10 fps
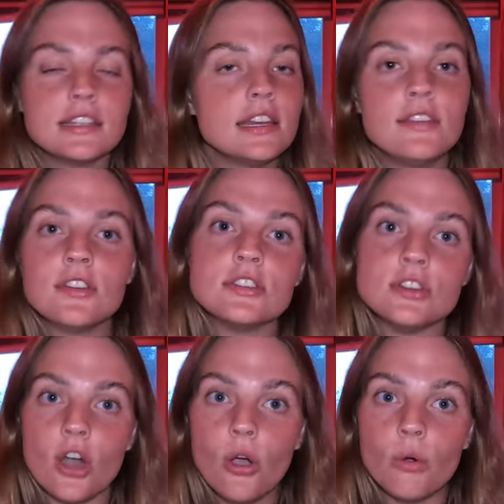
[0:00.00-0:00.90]
didn't
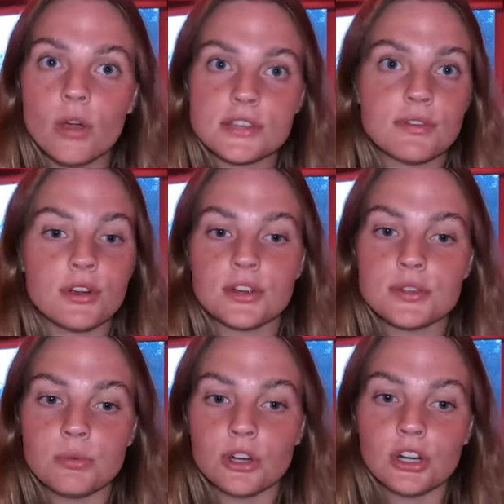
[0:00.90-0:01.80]
even know, as far
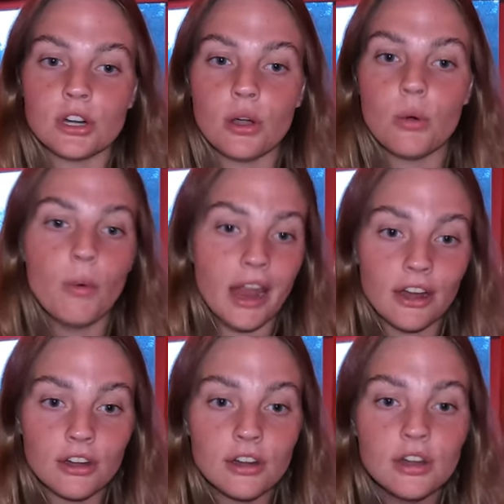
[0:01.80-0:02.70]
as we're
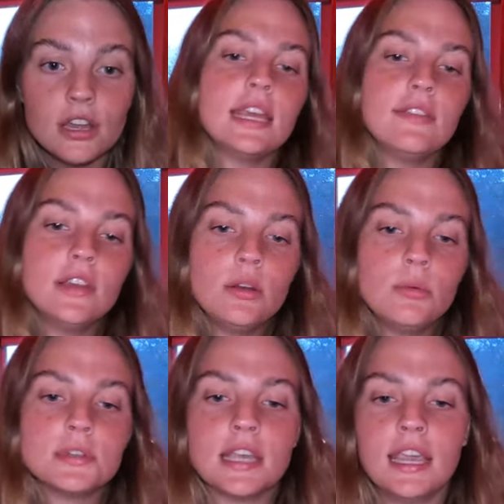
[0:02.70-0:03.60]
aware. David
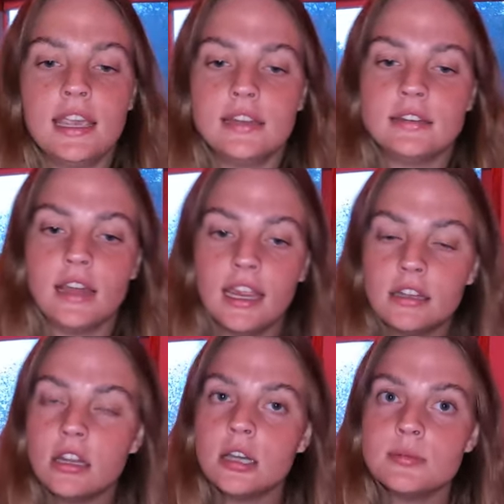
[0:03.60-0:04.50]
was a
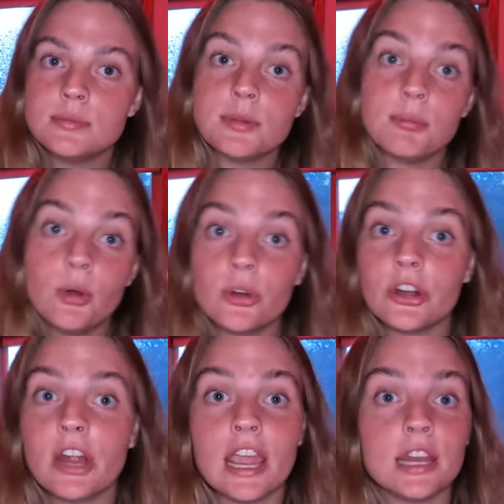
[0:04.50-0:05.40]
nightclub
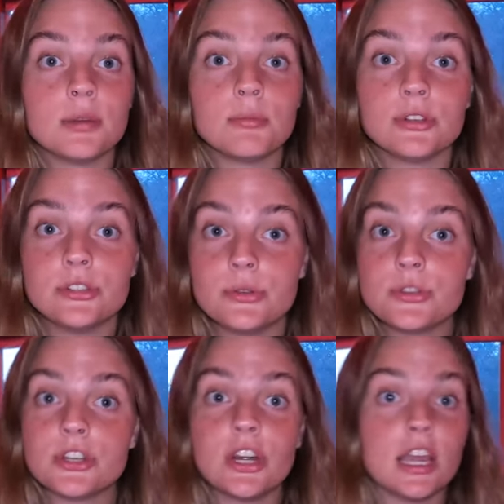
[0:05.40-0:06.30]
promoter and
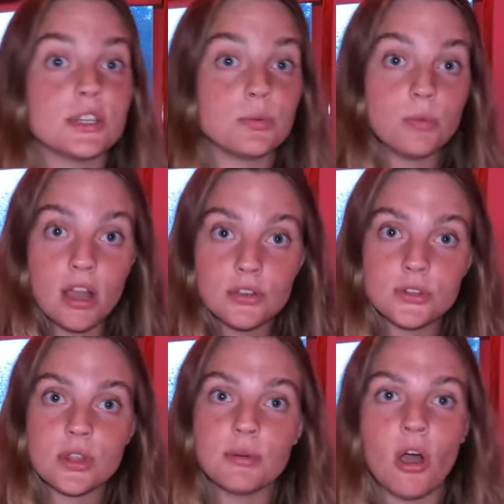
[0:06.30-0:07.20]
producer as well,
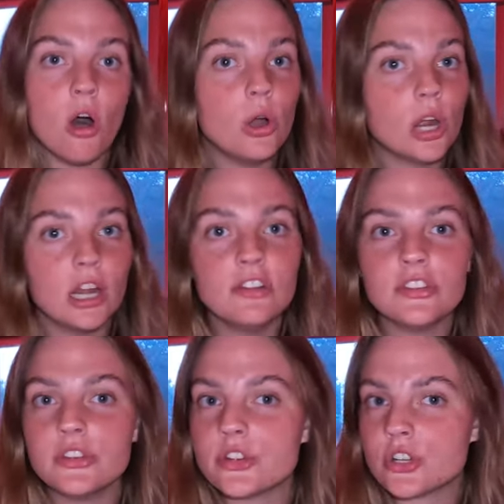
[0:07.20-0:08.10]
so they were all kind
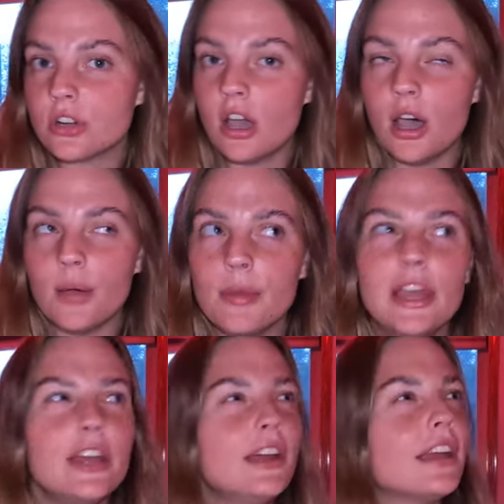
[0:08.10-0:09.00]
of in the
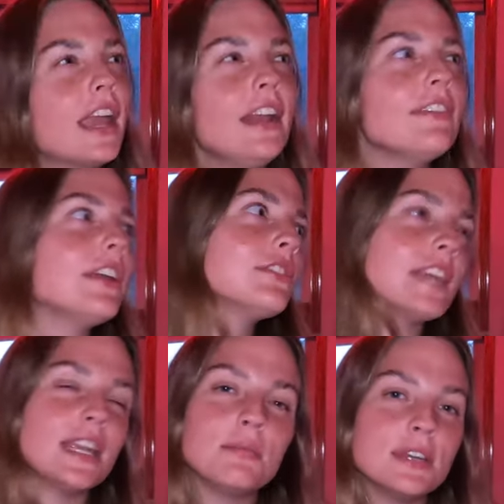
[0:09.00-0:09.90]
kind of
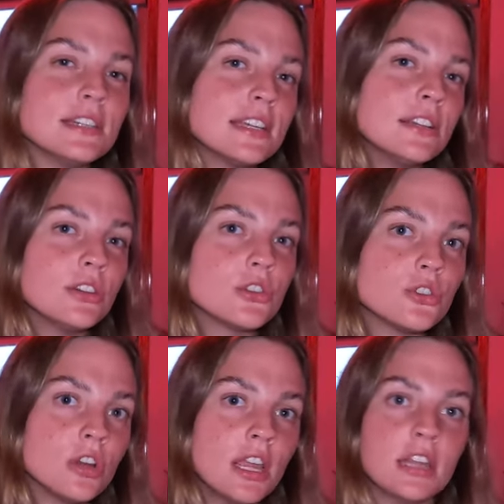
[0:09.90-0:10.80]
entertainment
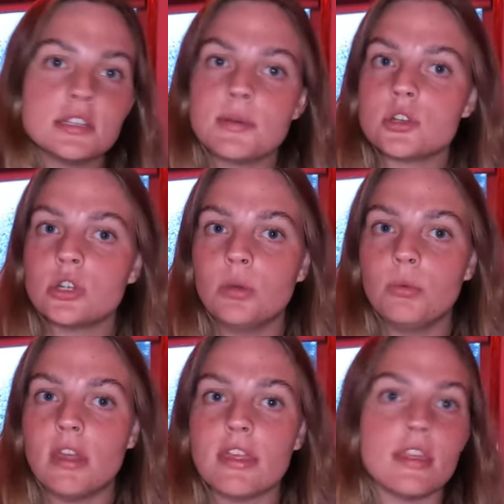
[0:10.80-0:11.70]
industry, especially
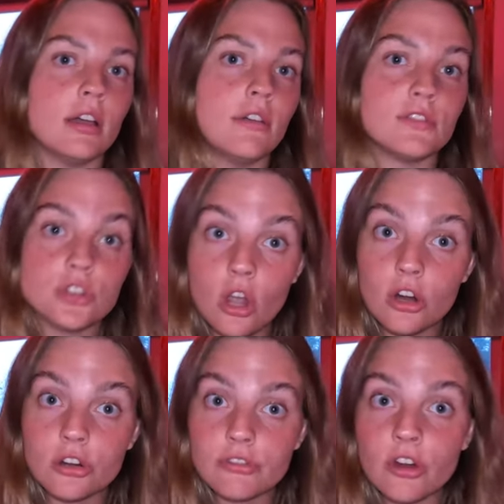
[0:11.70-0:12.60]
with the
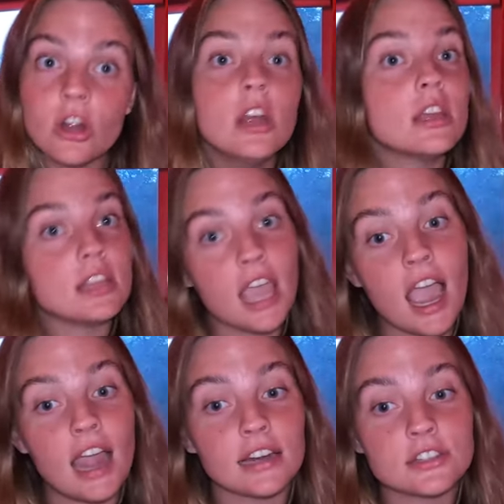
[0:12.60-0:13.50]
photographer, the
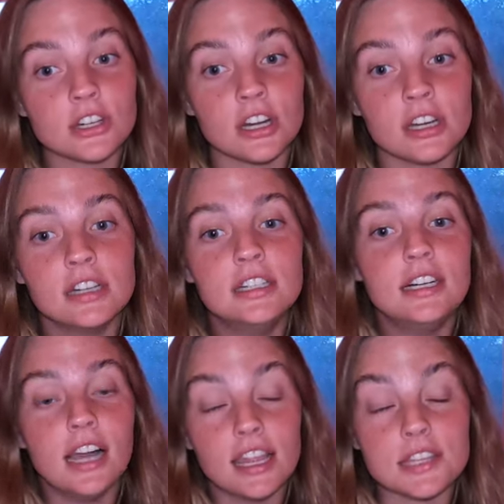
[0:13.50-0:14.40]
actor,
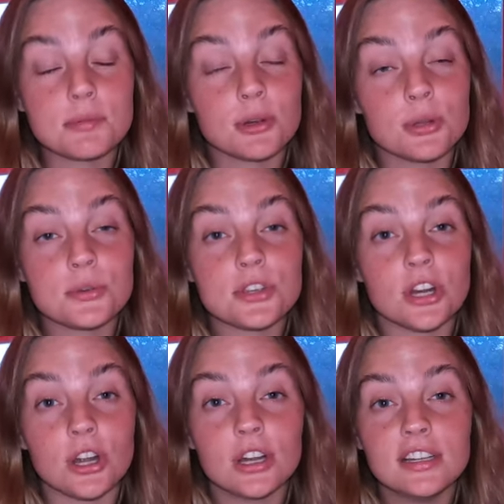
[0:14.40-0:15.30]
and this
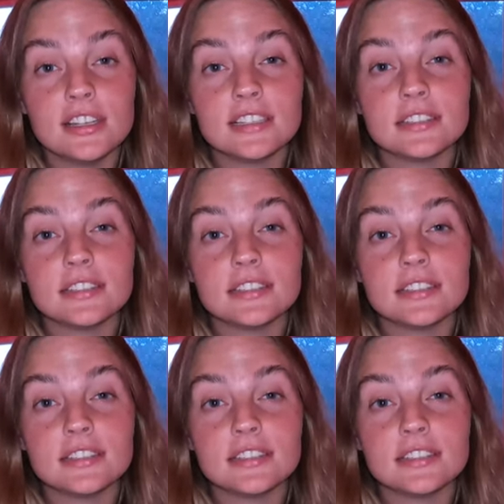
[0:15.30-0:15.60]
producer